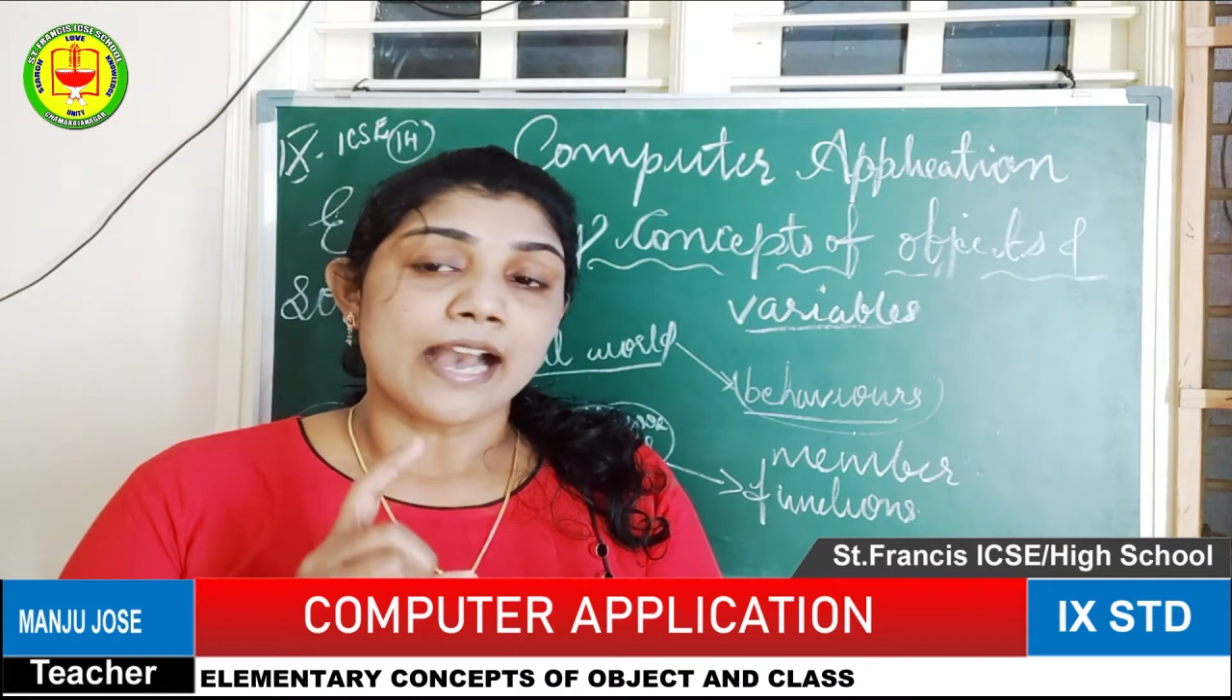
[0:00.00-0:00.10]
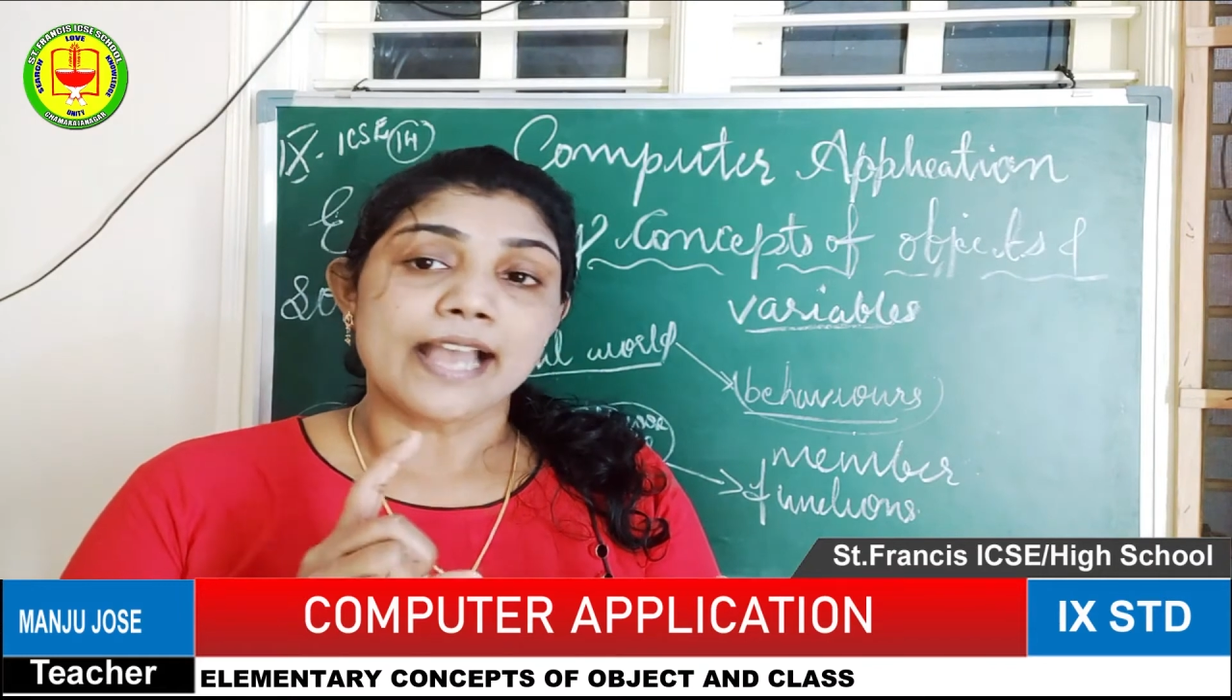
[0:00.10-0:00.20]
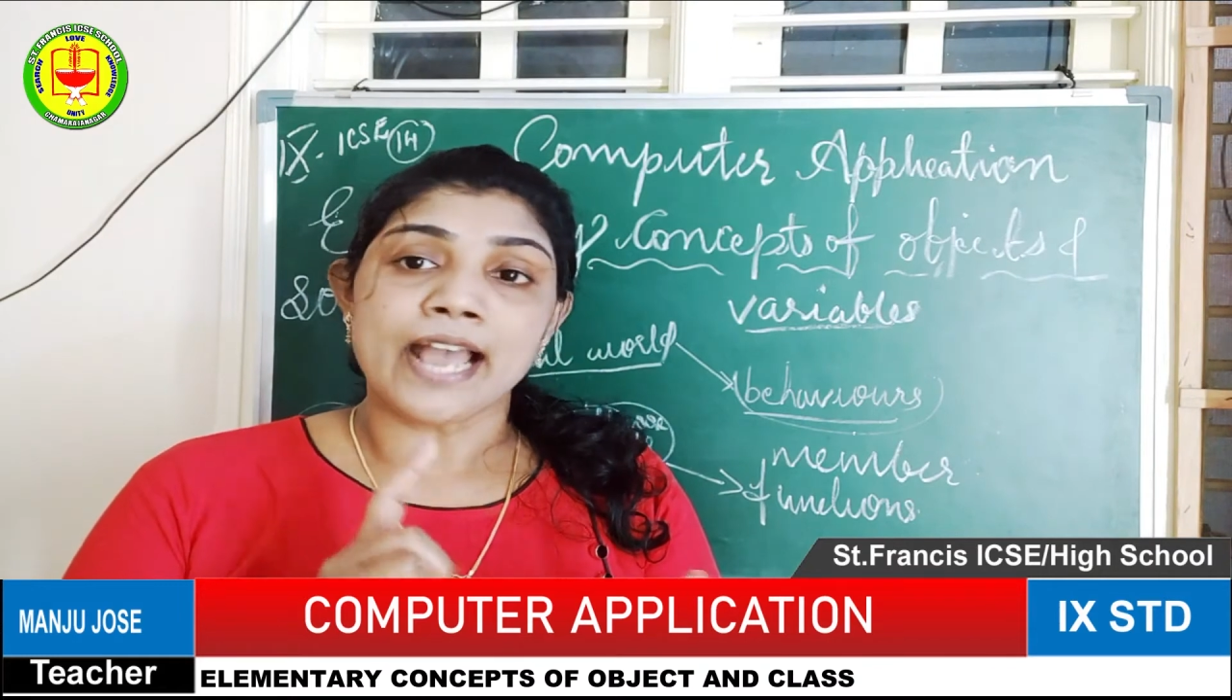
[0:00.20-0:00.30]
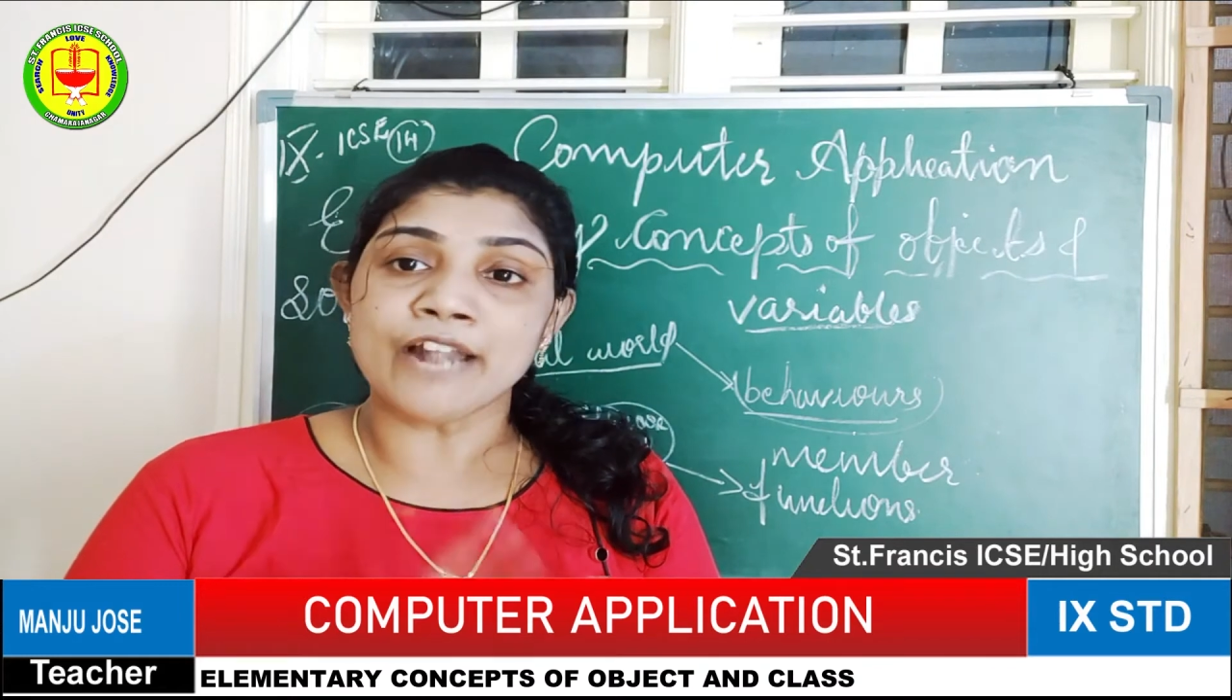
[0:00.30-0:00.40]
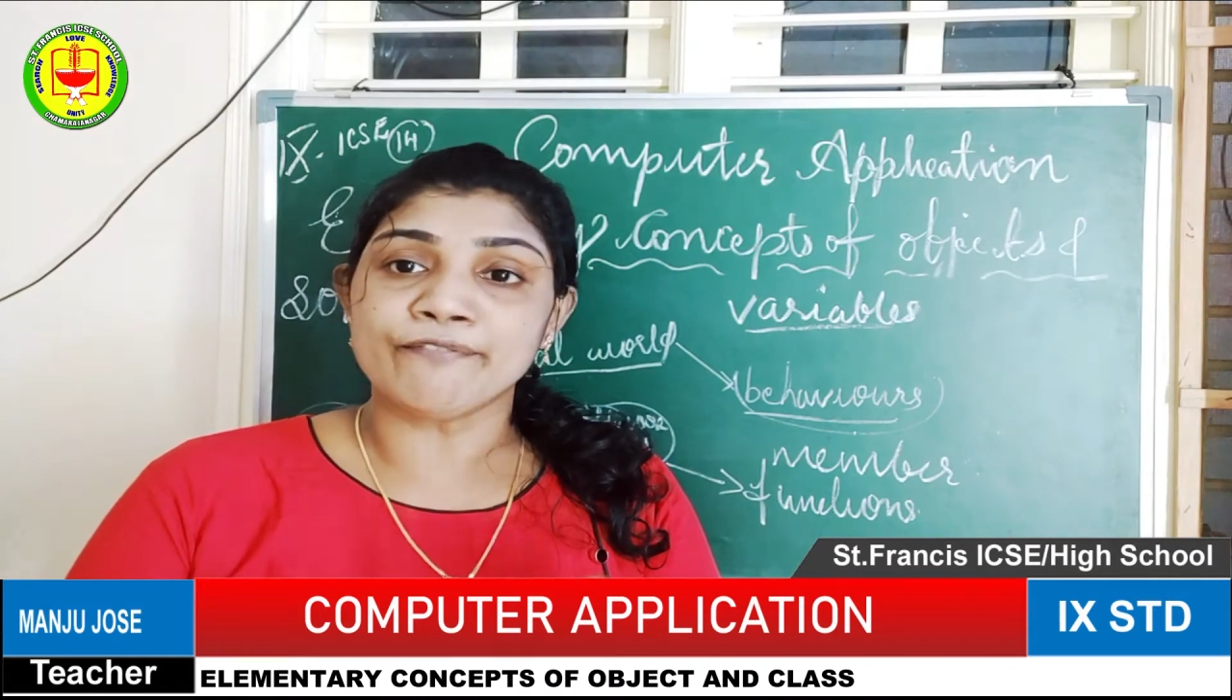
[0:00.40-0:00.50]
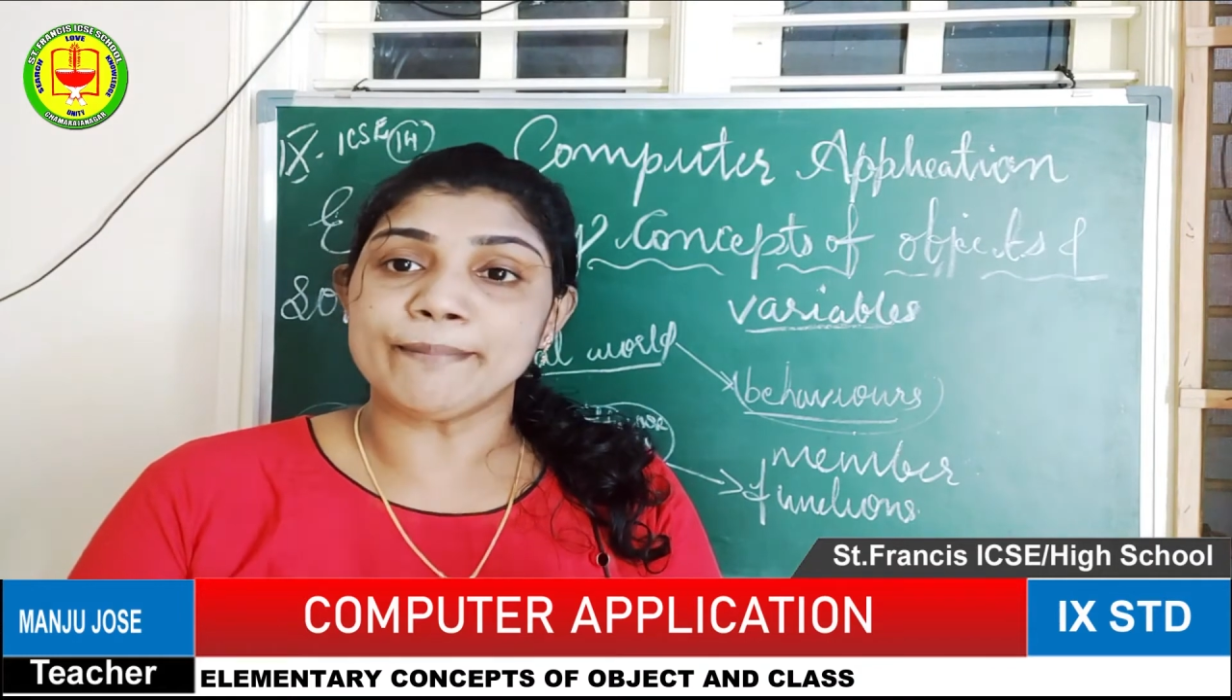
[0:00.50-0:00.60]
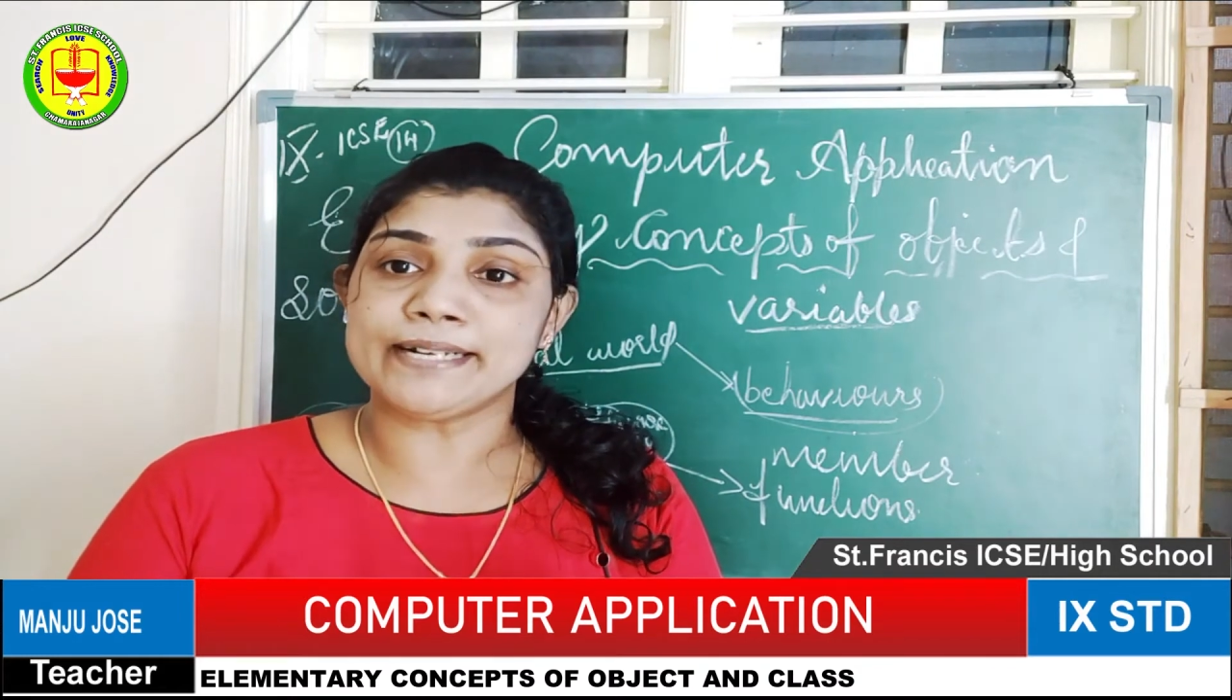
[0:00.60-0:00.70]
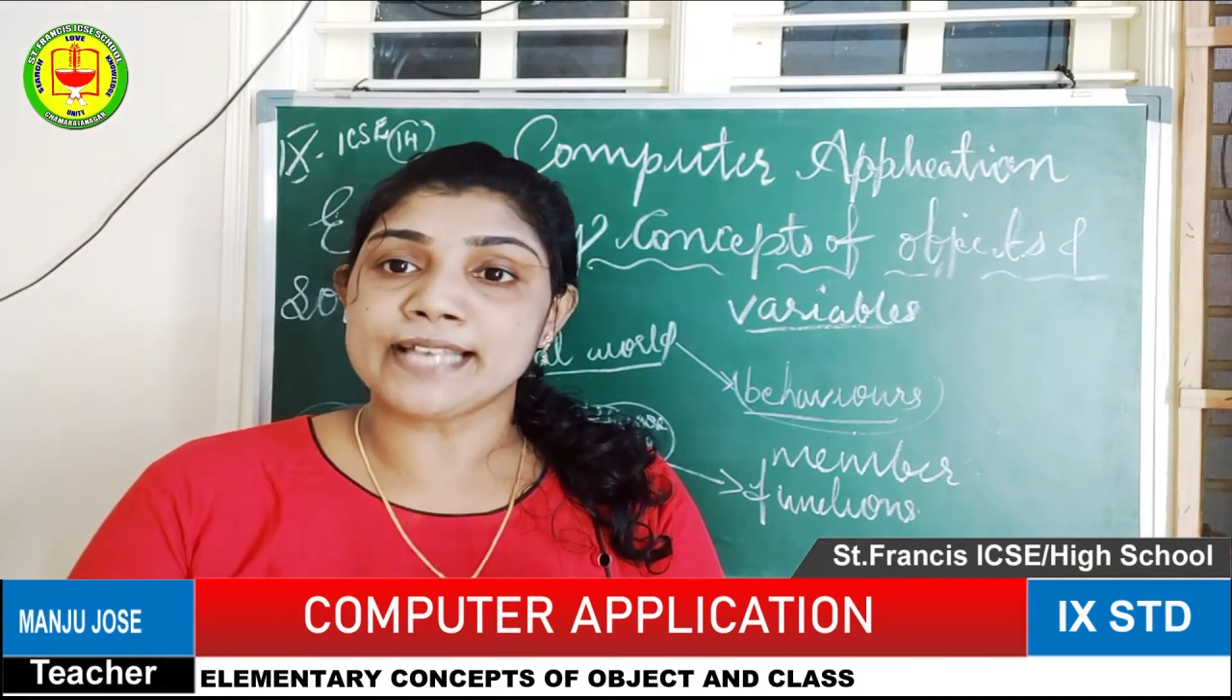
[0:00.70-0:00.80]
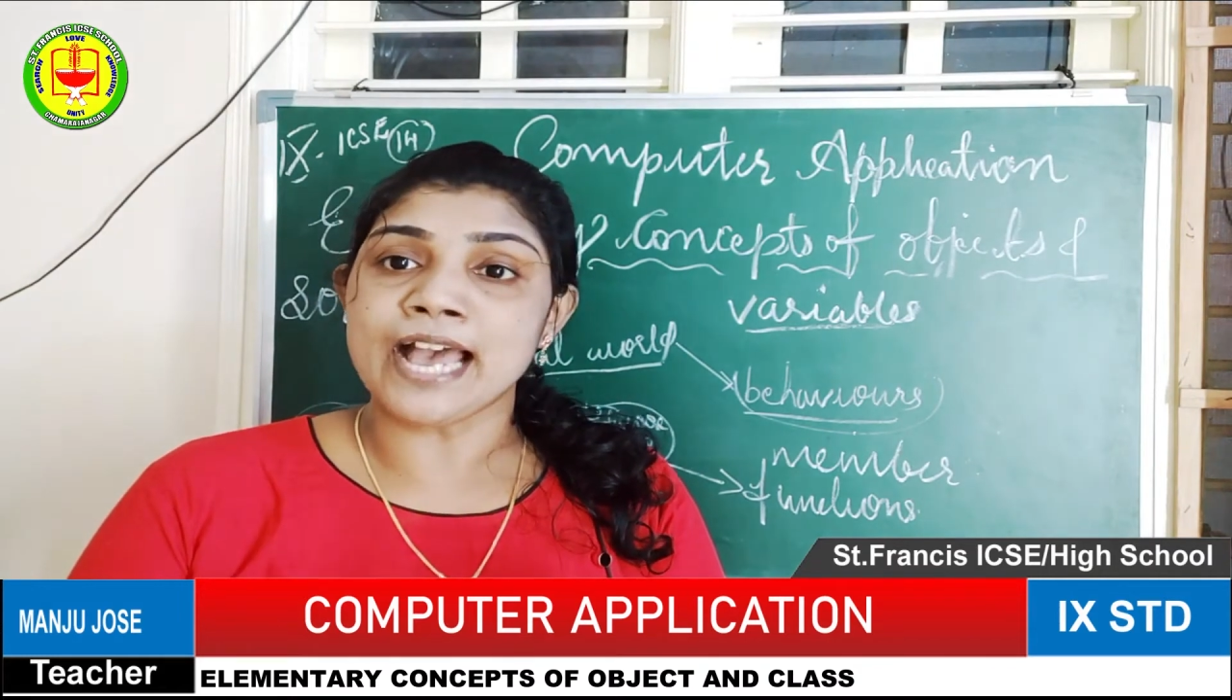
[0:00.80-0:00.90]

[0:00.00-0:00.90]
alphabets.